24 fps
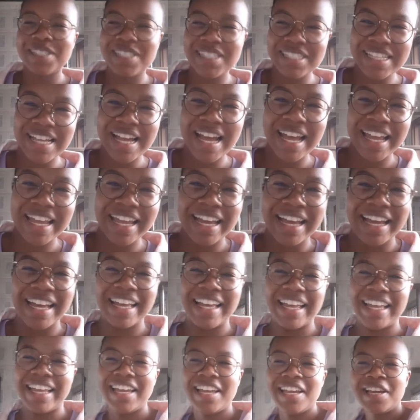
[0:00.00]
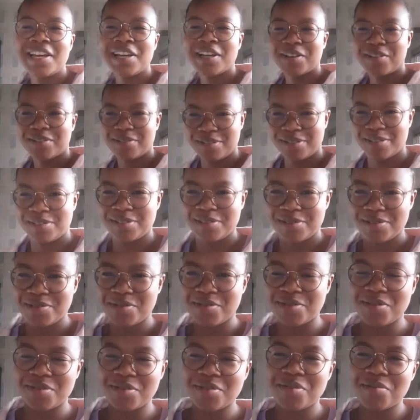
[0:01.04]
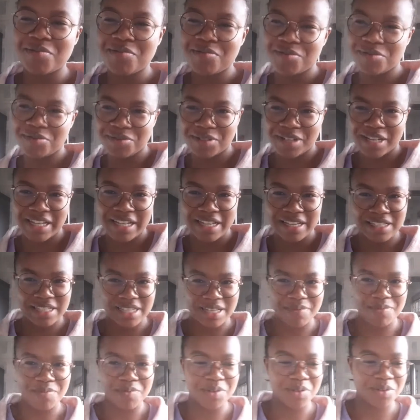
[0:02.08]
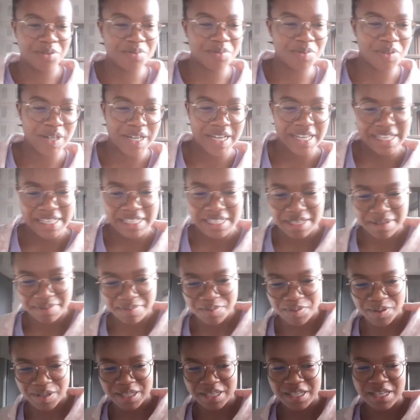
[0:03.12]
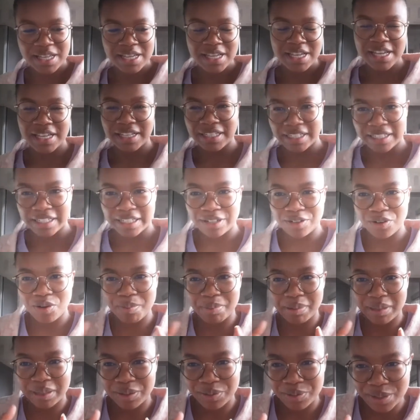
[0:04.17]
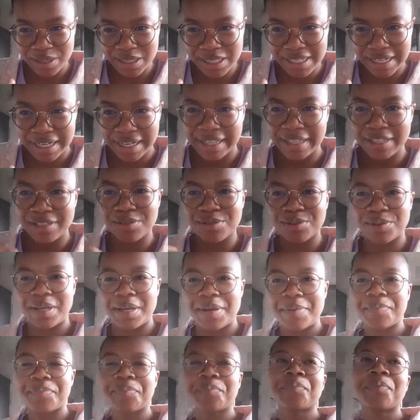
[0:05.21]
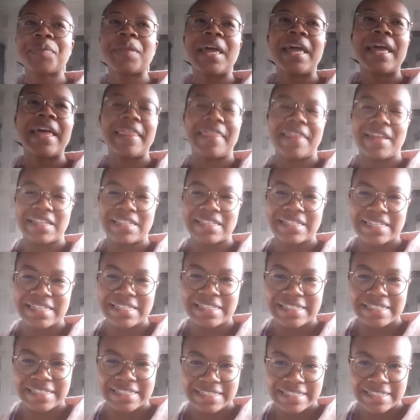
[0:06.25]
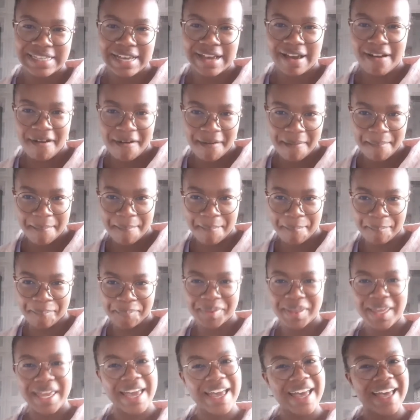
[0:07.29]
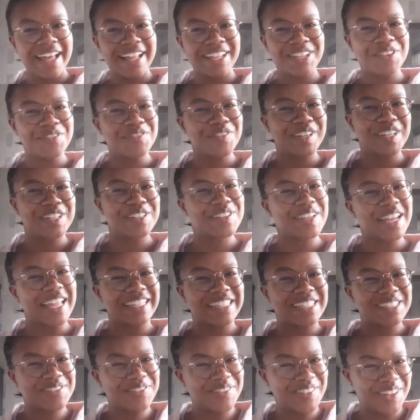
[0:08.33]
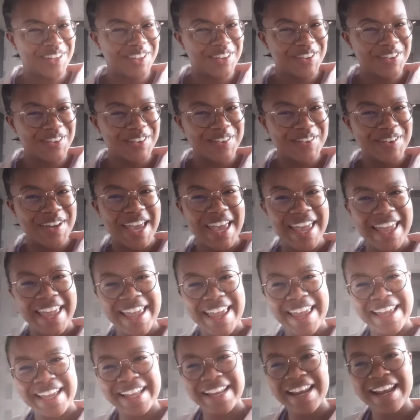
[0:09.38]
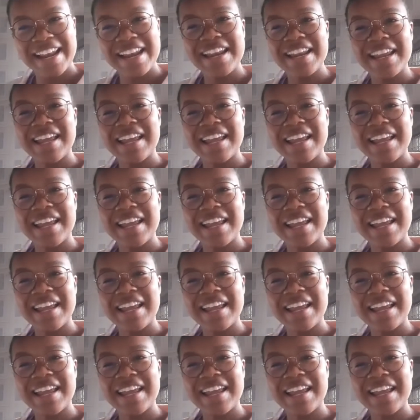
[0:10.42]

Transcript: just a high, because Omungunaya somewhere, Omungaya somewhere, and then Rakopani Kotile. So, yeah, that's it. Yeah, don't forget to like this video and